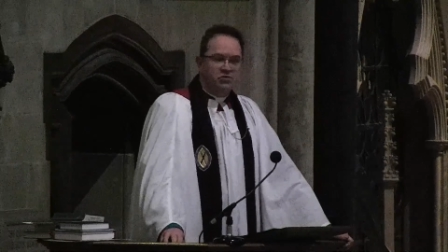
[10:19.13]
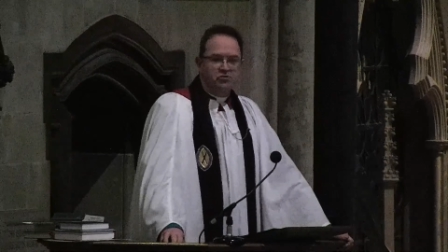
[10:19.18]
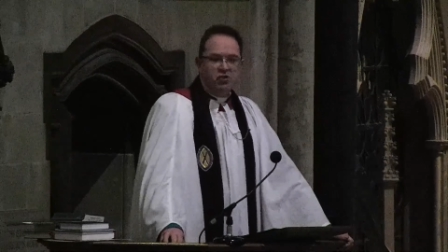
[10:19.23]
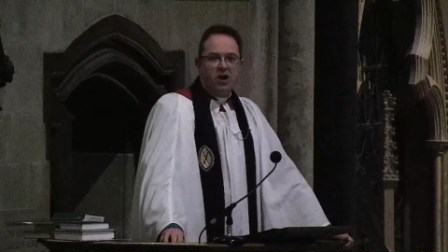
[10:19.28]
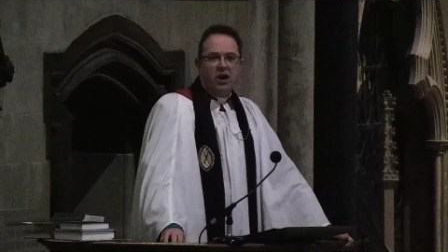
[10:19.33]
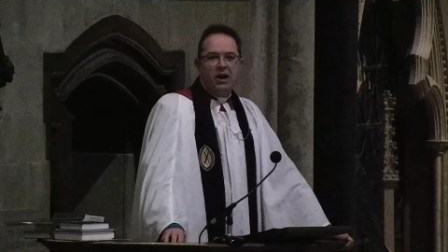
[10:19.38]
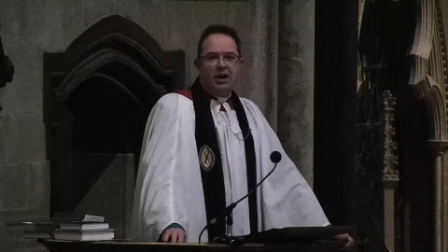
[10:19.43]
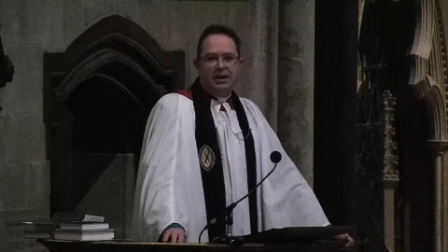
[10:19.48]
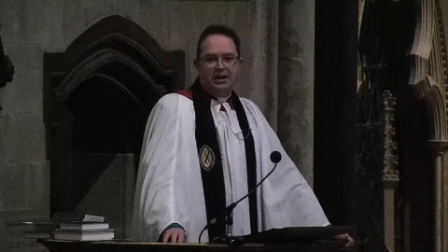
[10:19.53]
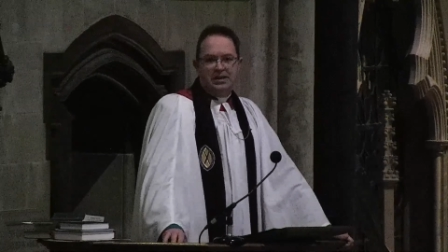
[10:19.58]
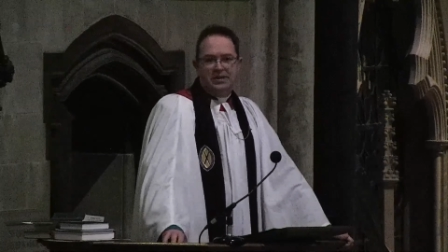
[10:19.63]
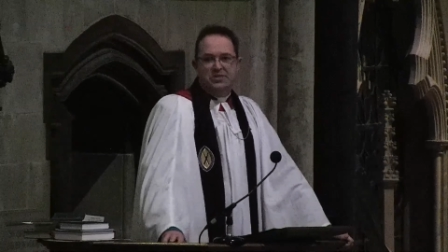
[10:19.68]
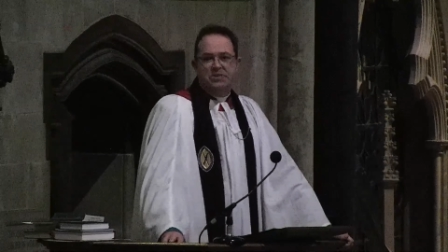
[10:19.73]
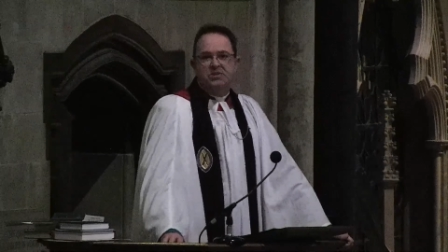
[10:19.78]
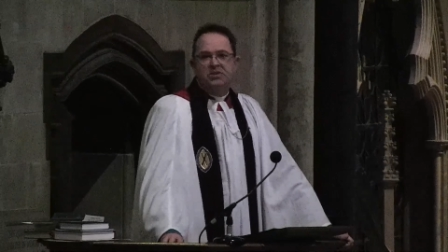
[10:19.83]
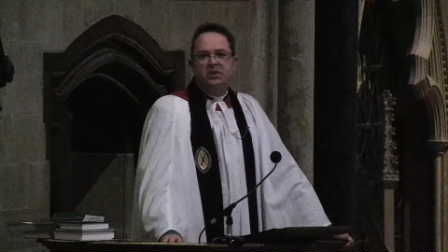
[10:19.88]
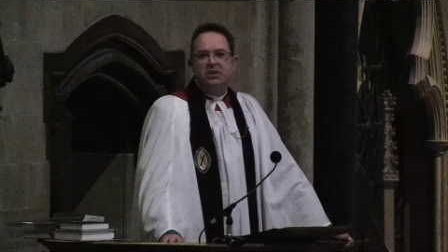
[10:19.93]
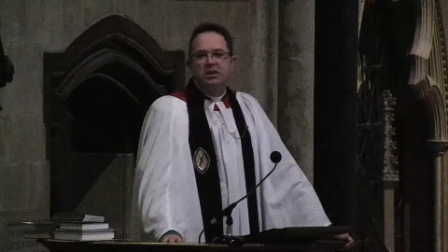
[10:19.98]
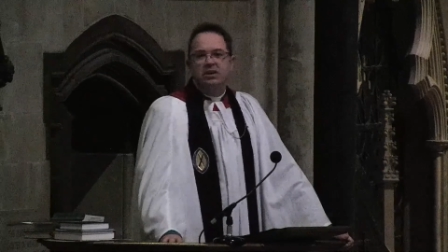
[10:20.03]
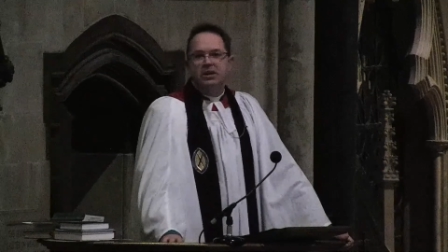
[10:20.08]

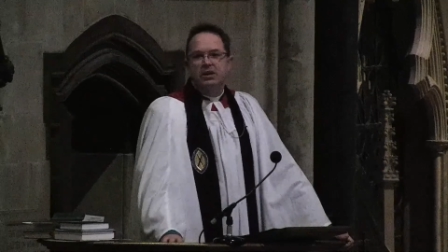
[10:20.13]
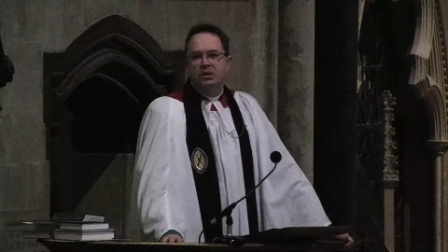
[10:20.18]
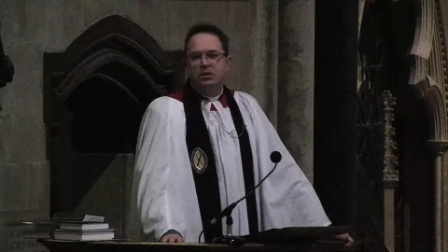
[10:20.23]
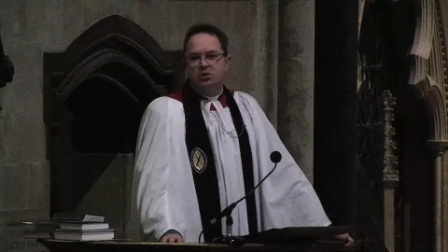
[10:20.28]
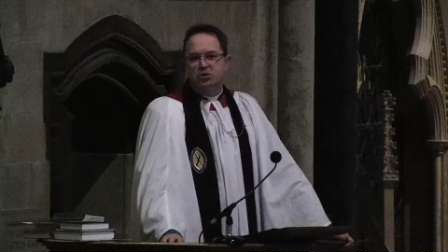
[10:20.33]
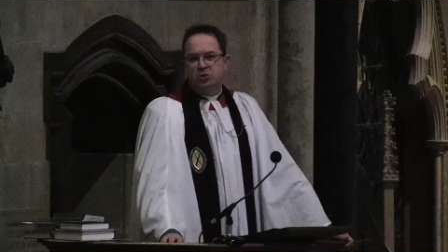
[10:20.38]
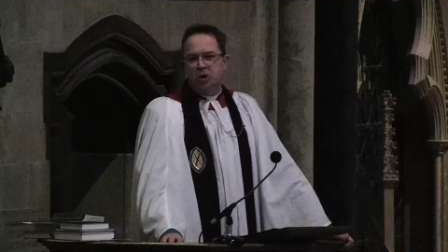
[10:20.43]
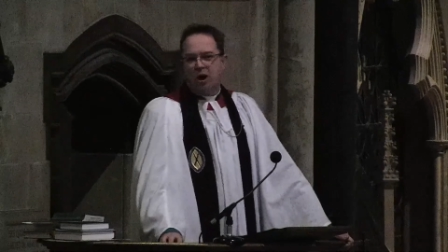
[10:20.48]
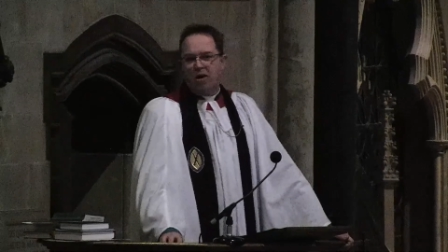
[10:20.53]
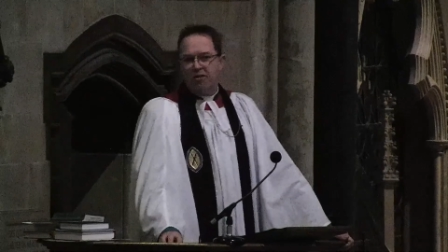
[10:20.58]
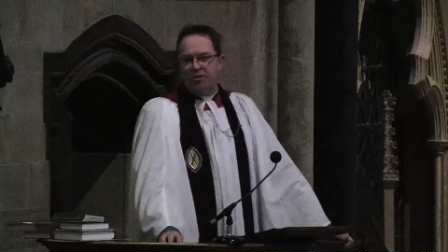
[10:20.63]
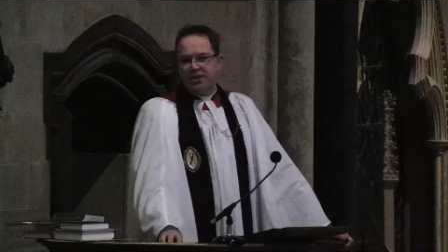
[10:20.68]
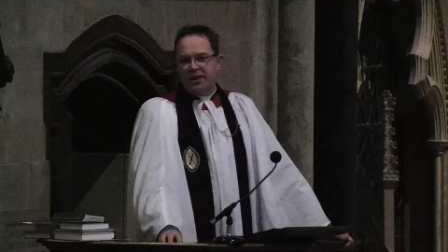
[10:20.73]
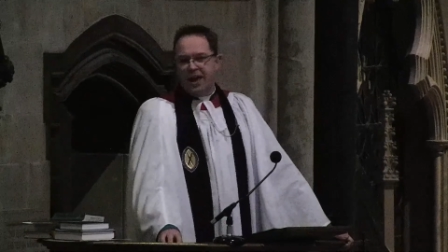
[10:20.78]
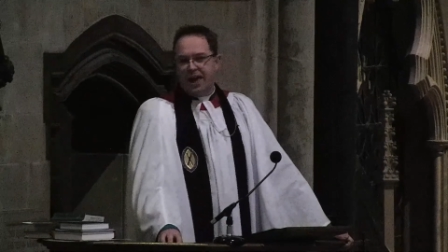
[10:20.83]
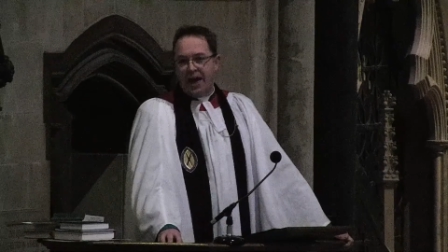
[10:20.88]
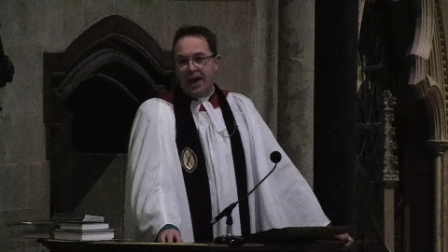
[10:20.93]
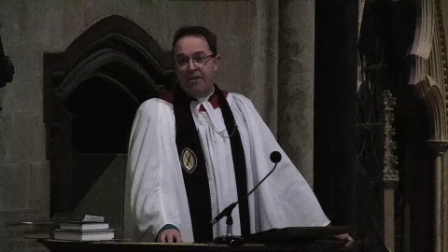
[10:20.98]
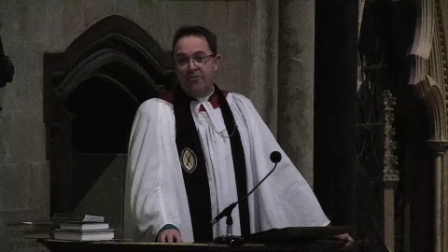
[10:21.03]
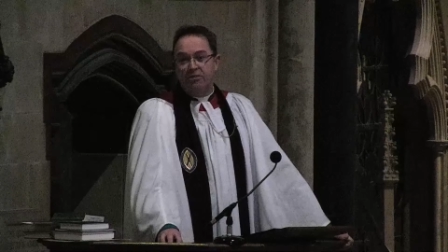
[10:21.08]
rise to our
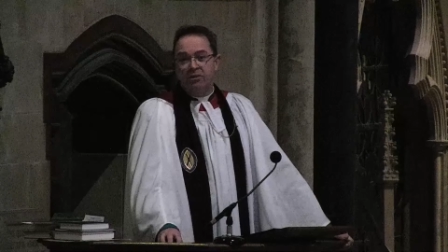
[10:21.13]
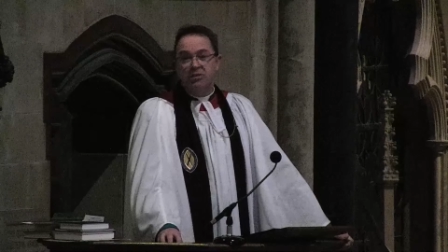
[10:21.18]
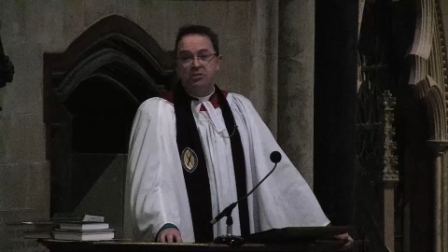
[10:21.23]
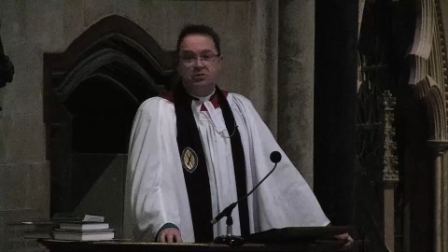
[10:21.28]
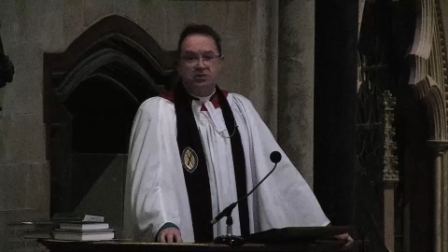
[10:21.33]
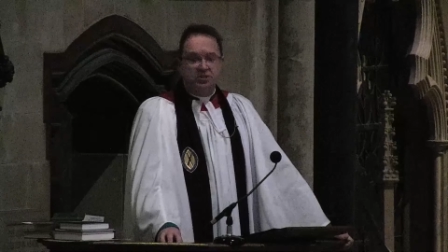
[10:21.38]
inherent